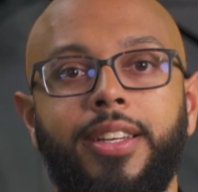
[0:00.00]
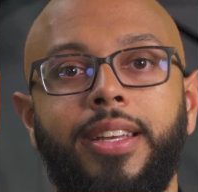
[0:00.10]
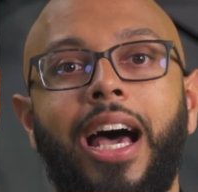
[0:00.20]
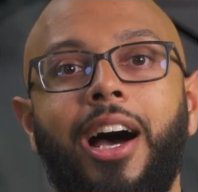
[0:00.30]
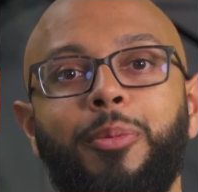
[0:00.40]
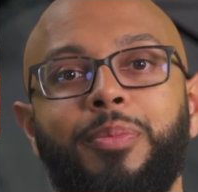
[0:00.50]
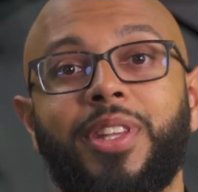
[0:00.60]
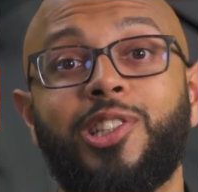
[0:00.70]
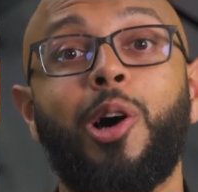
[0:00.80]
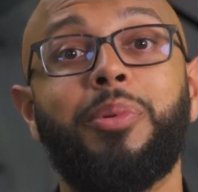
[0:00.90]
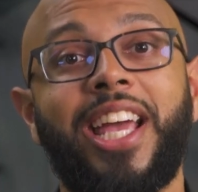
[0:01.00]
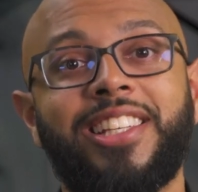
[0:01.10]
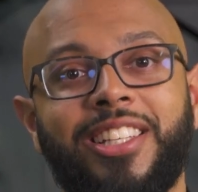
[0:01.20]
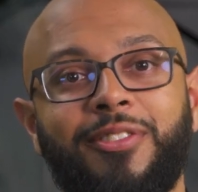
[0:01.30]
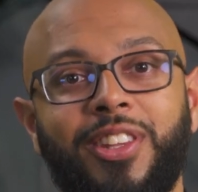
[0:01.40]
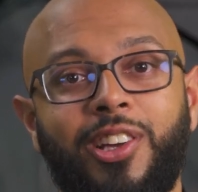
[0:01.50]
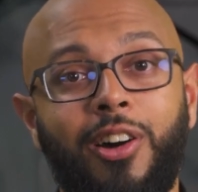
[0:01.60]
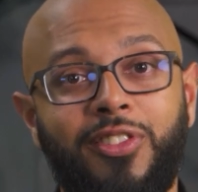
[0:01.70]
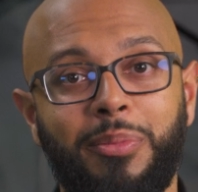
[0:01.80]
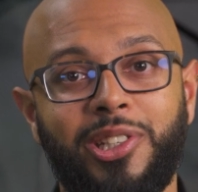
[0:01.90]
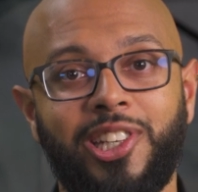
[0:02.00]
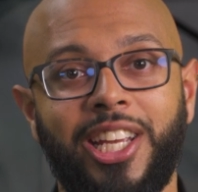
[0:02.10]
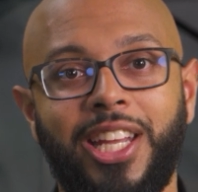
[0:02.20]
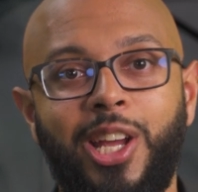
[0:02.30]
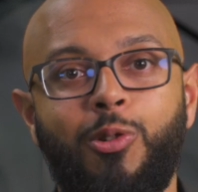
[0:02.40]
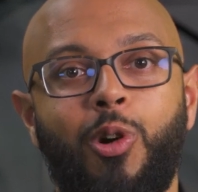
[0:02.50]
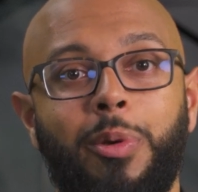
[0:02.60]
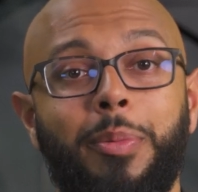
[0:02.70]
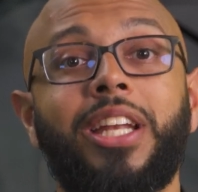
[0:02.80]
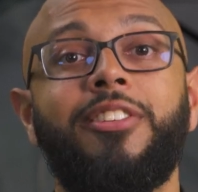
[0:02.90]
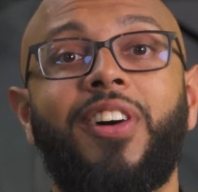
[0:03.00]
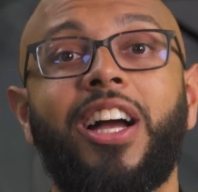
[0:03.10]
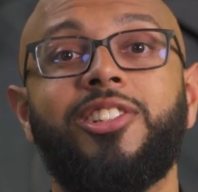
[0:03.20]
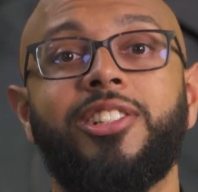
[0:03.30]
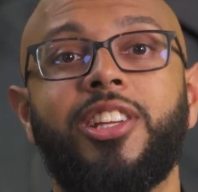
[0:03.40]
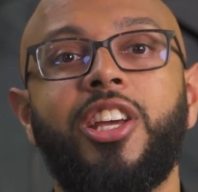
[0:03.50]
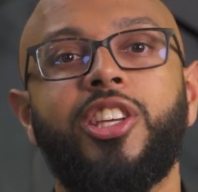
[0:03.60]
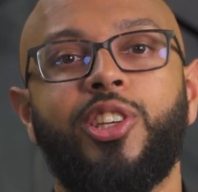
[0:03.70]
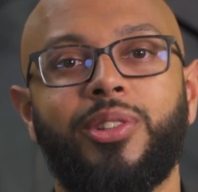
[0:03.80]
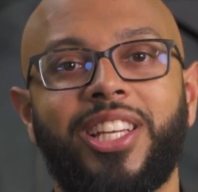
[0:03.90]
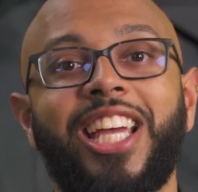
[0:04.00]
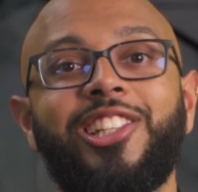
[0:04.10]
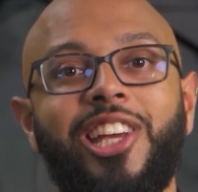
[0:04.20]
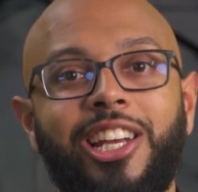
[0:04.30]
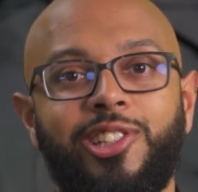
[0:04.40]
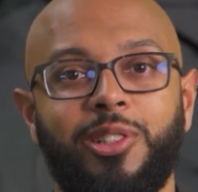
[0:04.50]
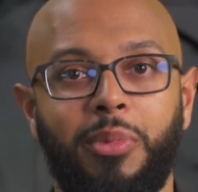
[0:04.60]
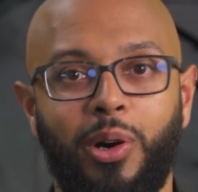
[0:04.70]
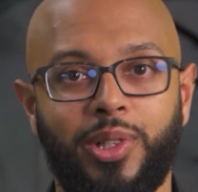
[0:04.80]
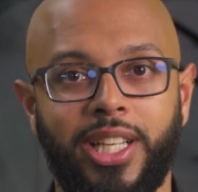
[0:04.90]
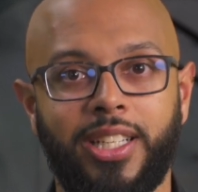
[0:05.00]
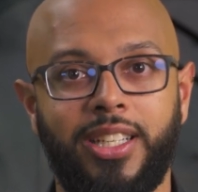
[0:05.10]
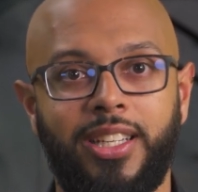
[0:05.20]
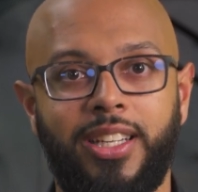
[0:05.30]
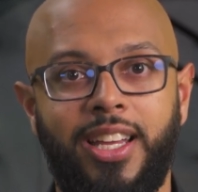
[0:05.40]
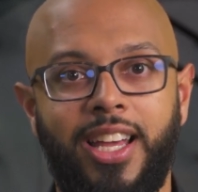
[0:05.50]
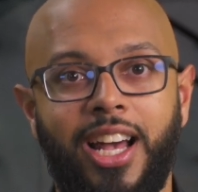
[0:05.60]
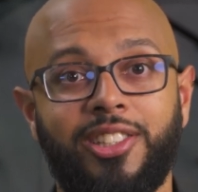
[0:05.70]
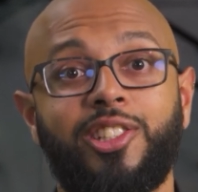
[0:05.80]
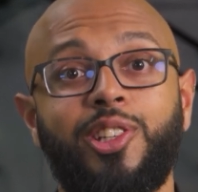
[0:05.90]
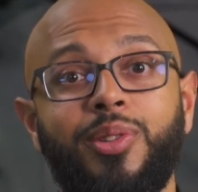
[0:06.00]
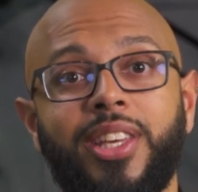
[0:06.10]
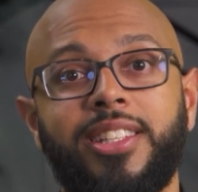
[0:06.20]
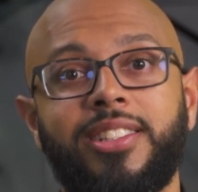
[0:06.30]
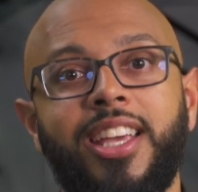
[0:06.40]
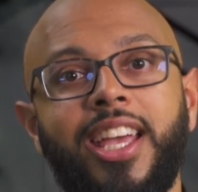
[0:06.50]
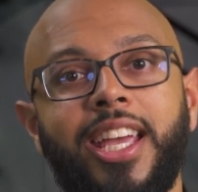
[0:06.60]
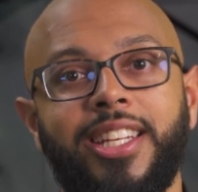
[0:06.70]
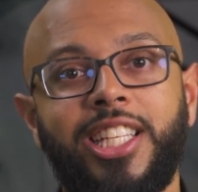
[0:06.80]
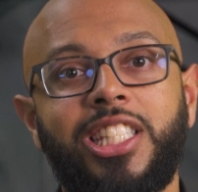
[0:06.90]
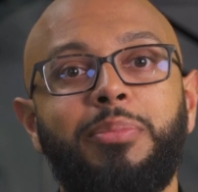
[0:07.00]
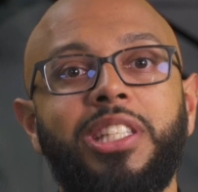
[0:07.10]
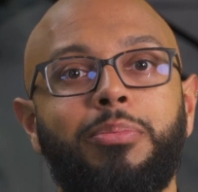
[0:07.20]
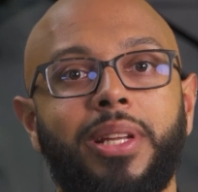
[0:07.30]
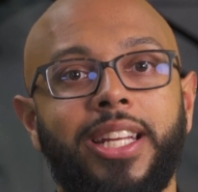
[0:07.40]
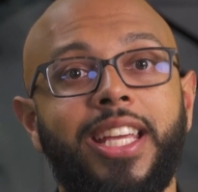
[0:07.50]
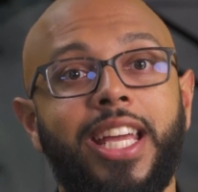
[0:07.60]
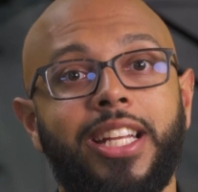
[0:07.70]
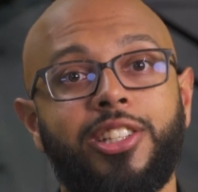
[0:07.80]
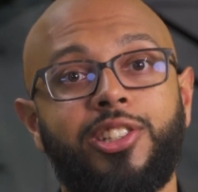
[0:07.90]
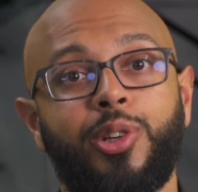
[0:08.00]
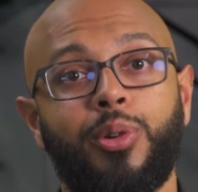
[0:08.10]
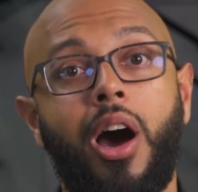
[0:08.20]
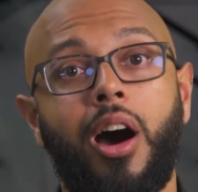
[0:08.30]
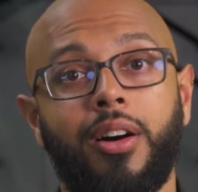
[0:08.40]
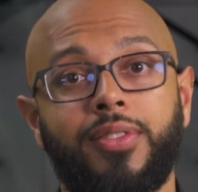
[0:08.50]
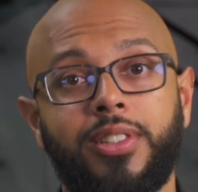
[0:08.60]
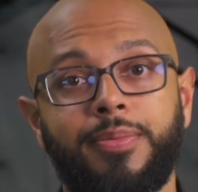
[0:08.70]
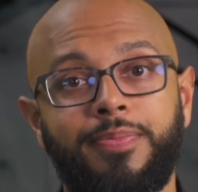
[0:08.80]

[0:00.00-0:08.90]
Now, the top casing for the coffee machine will be manufactured using injection moulding. And to do this, it needs to be split into two halves.